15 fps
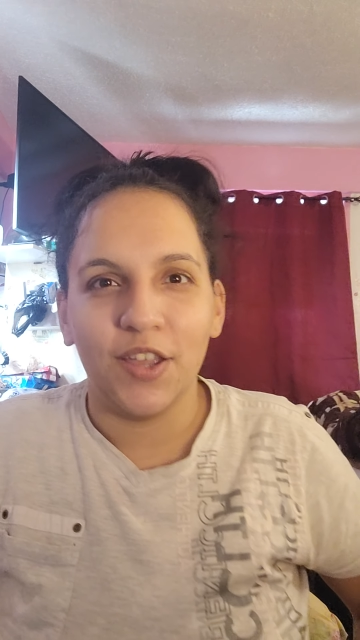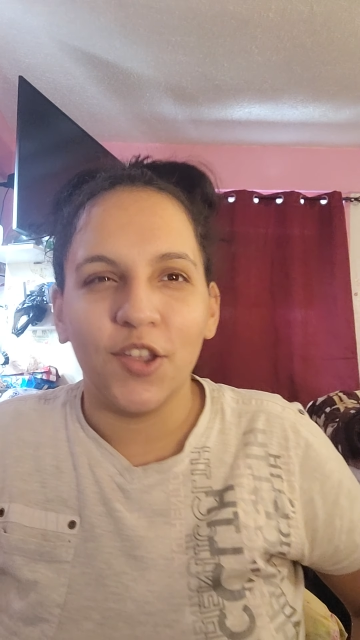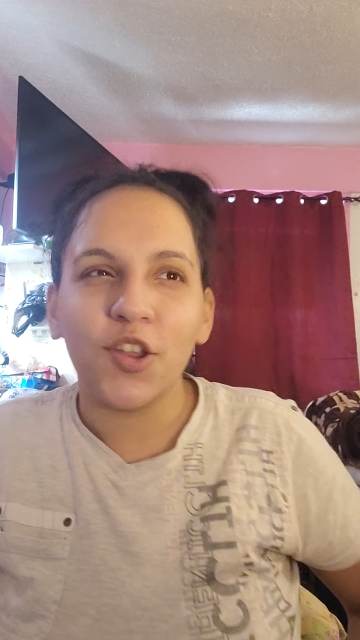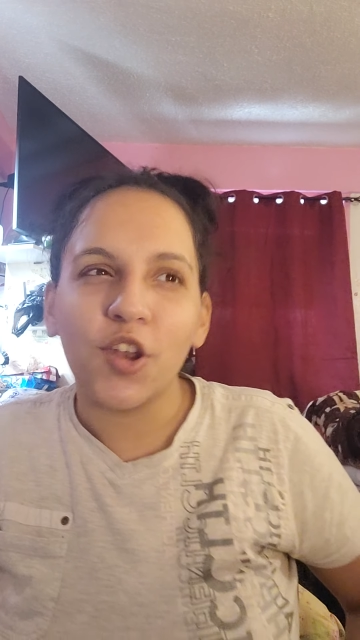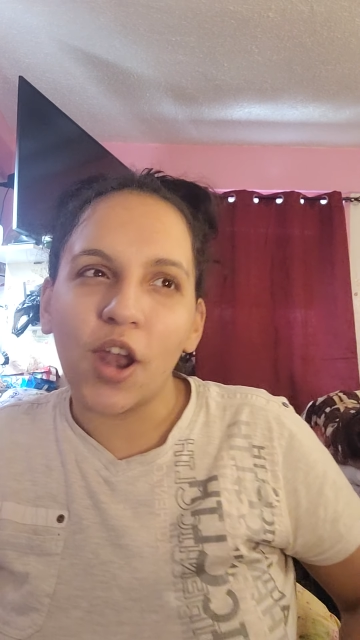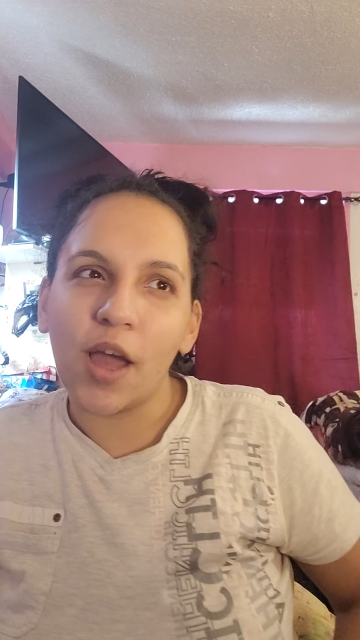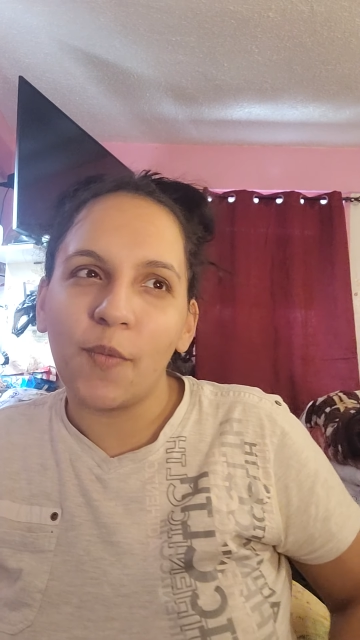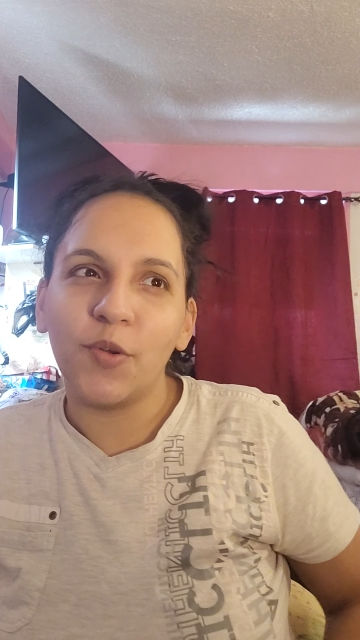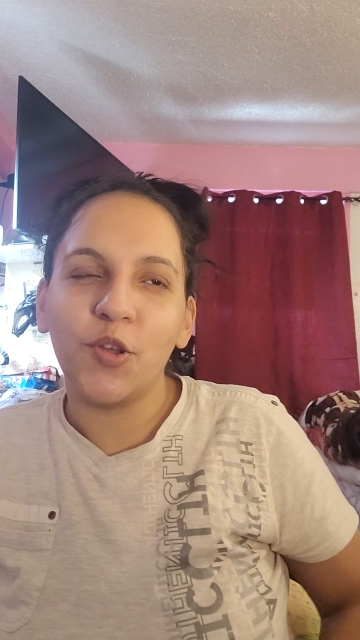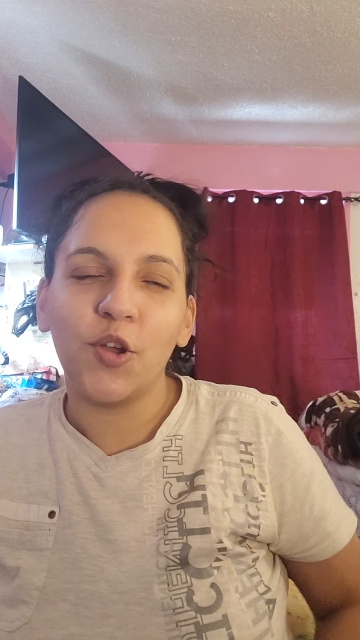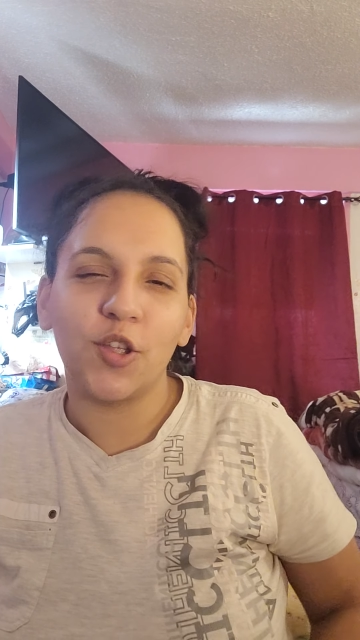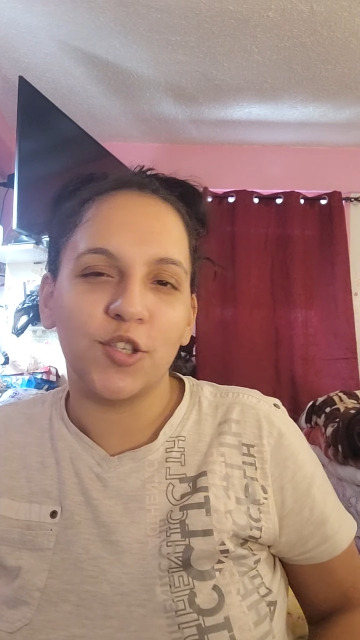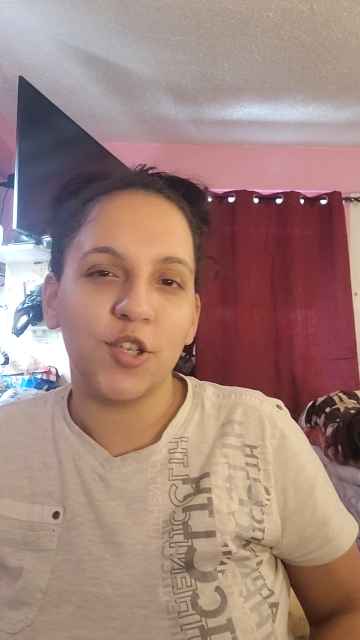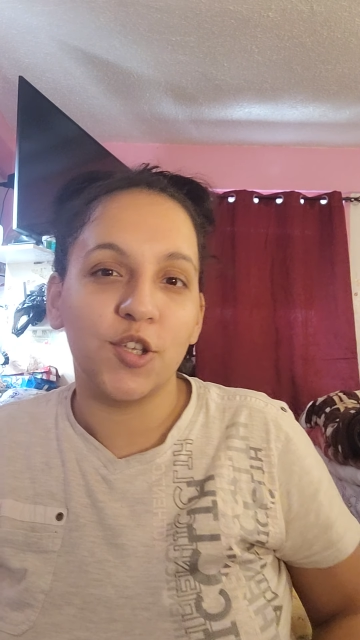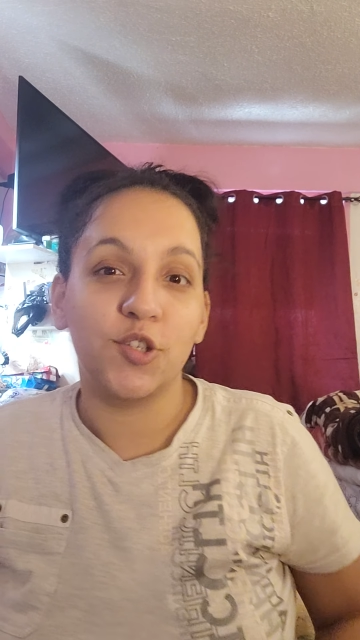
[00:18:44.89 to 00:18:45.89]
You know, like when you
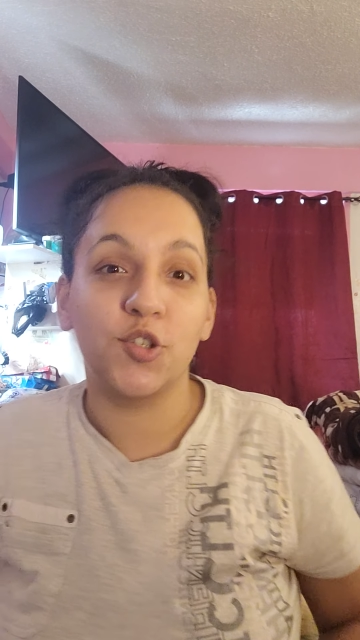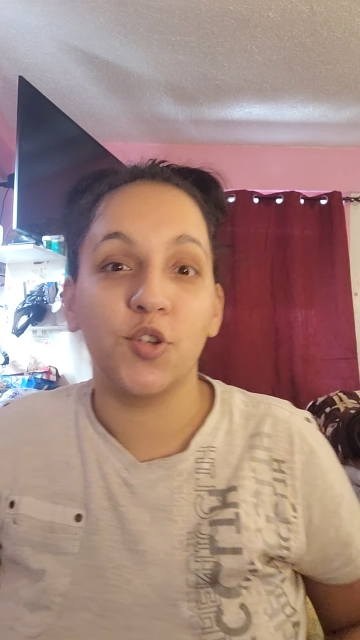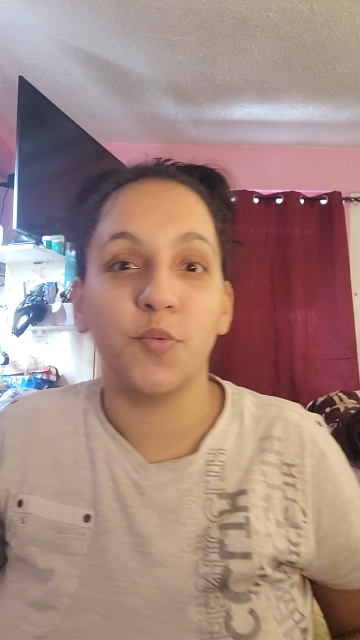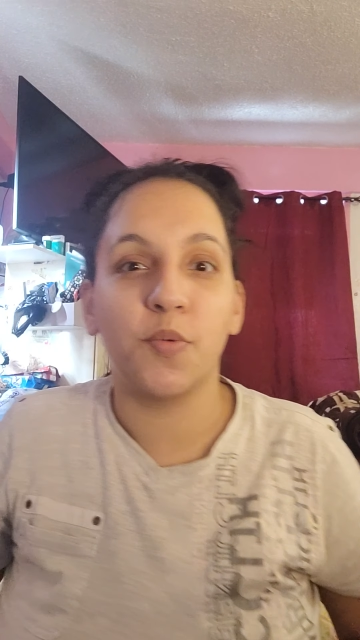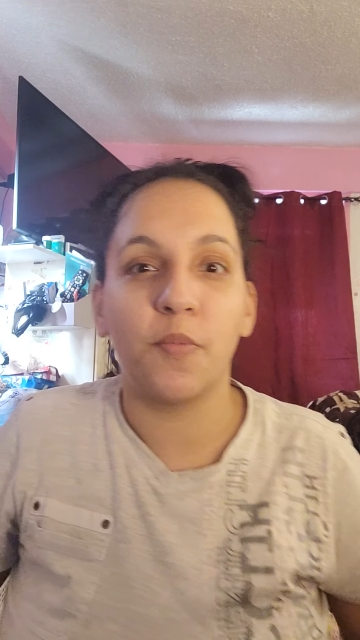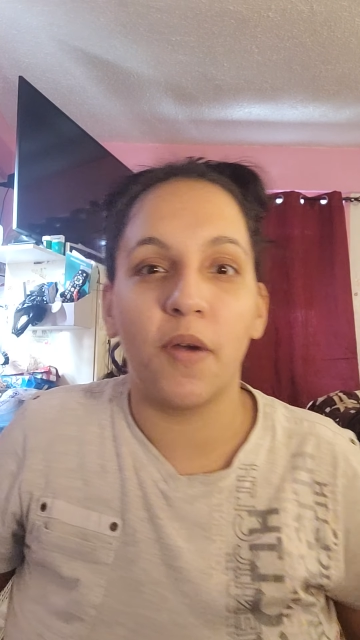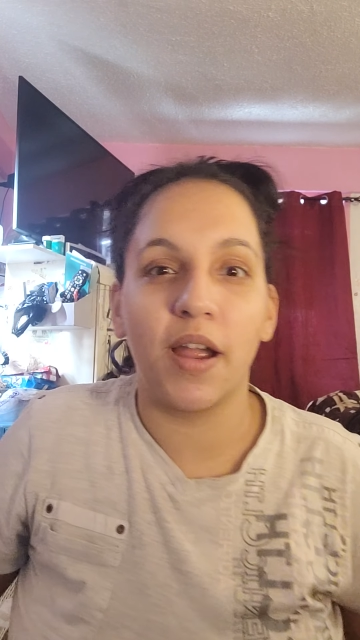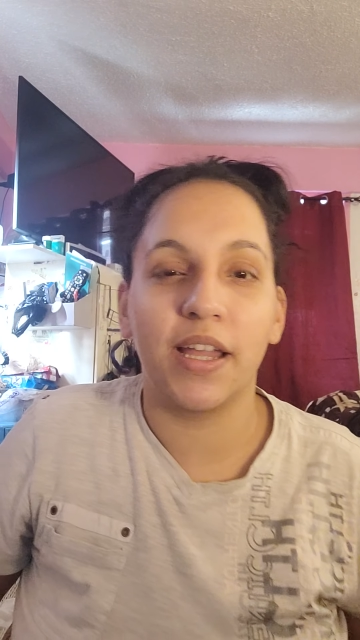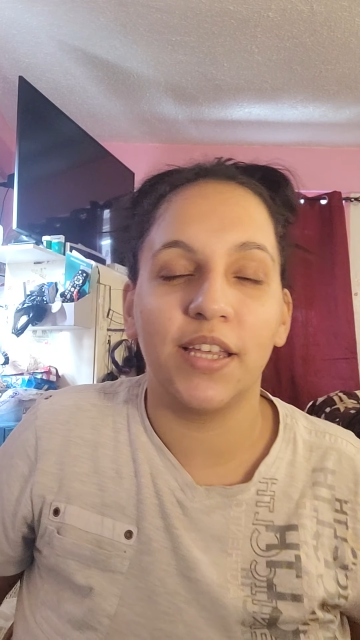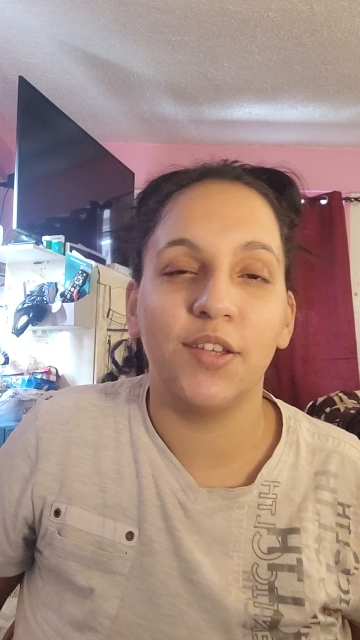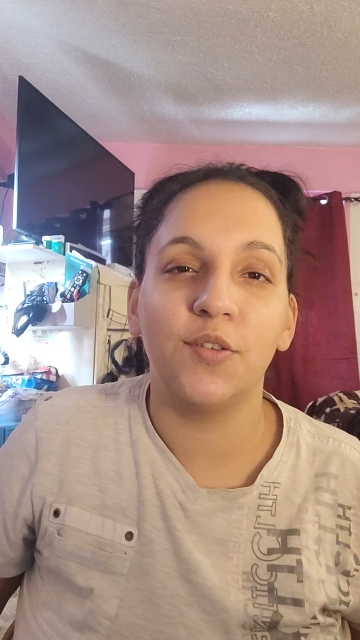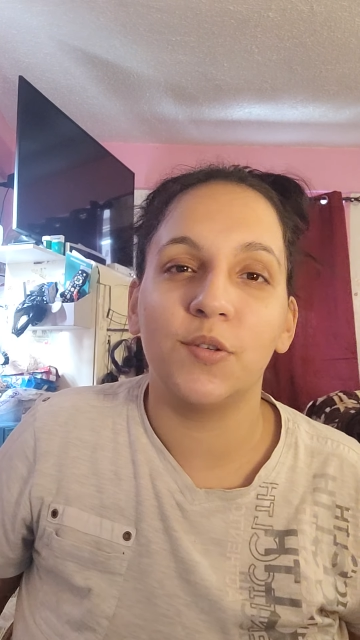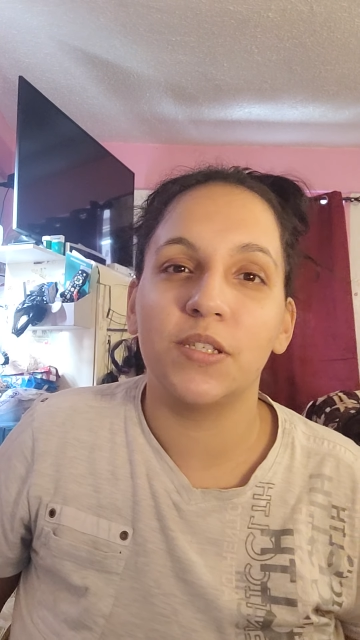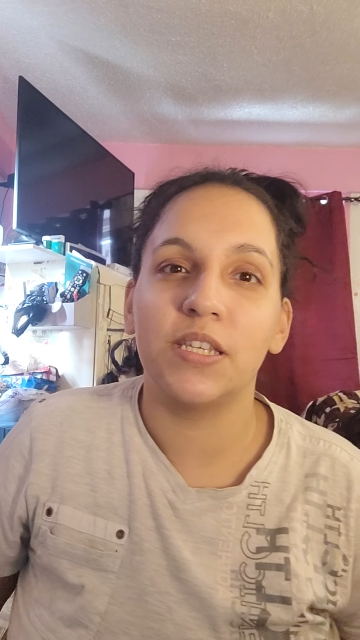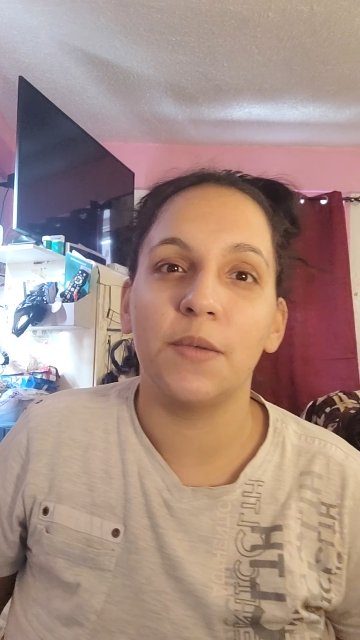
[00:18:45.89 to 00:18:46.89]
go to a supermarket and
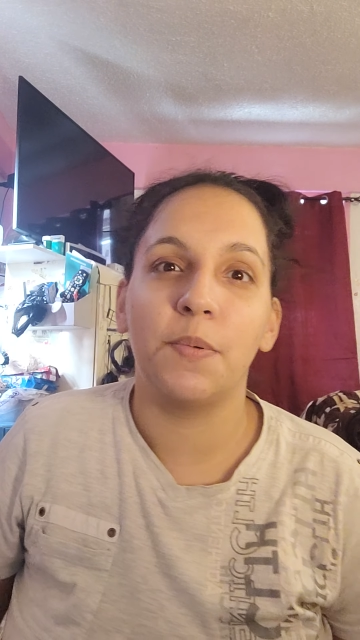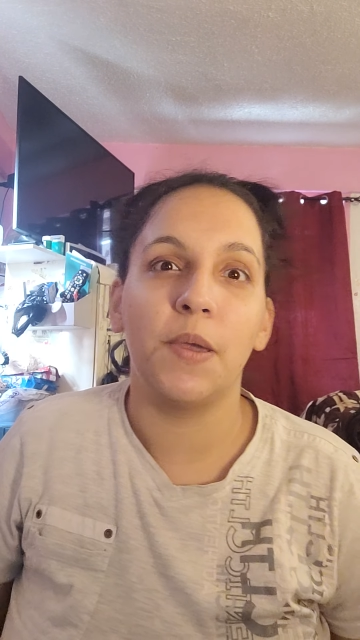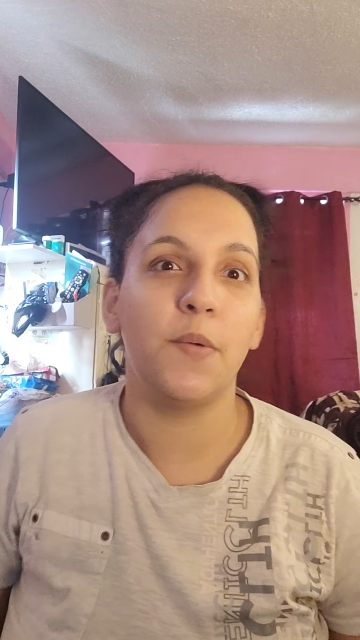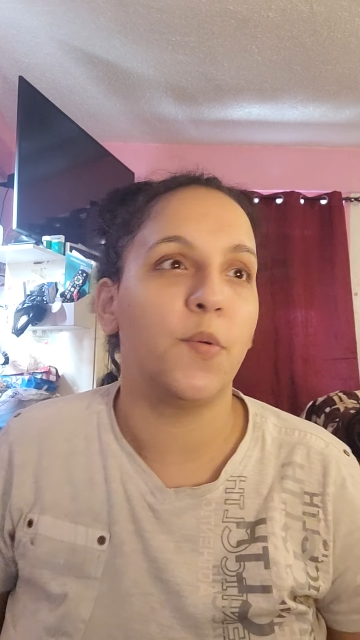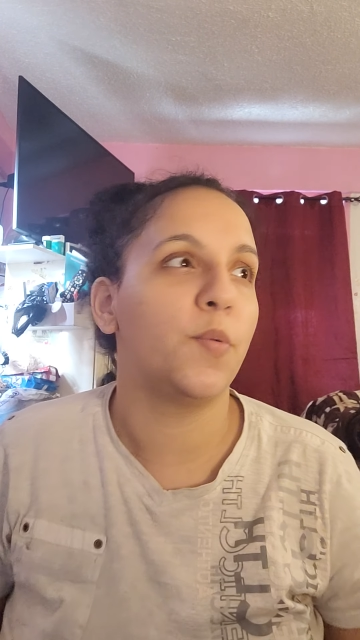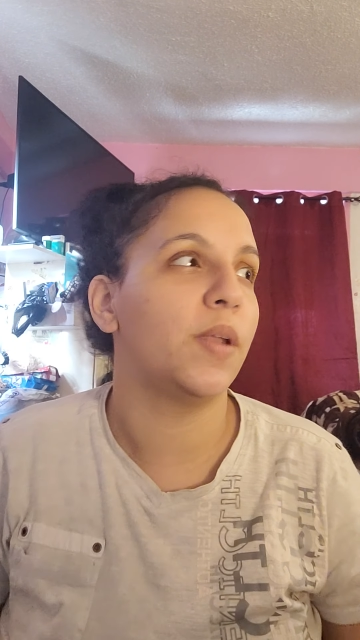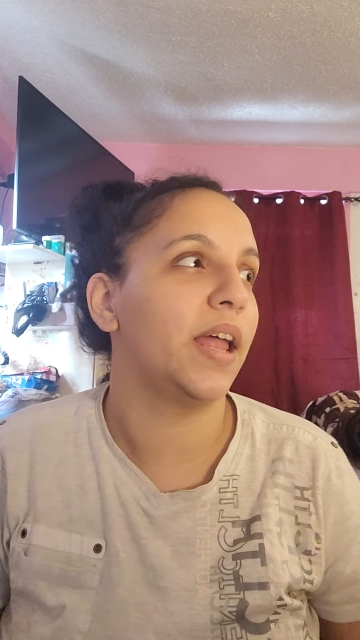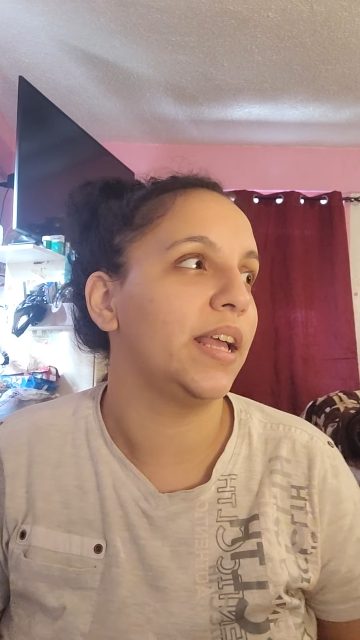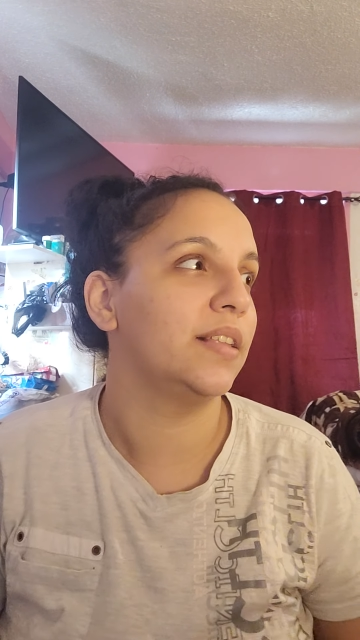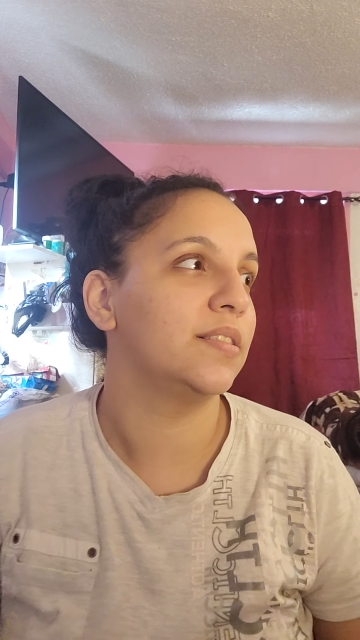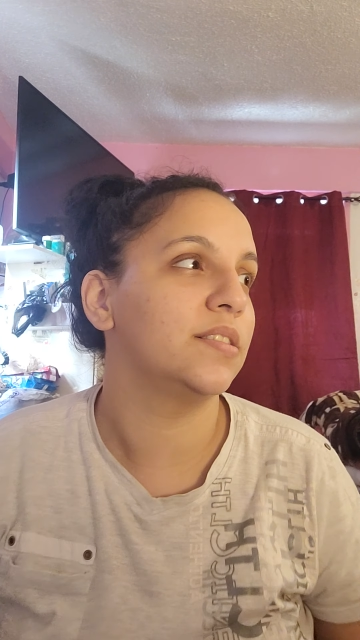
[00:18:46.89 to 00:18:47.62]
you see people with like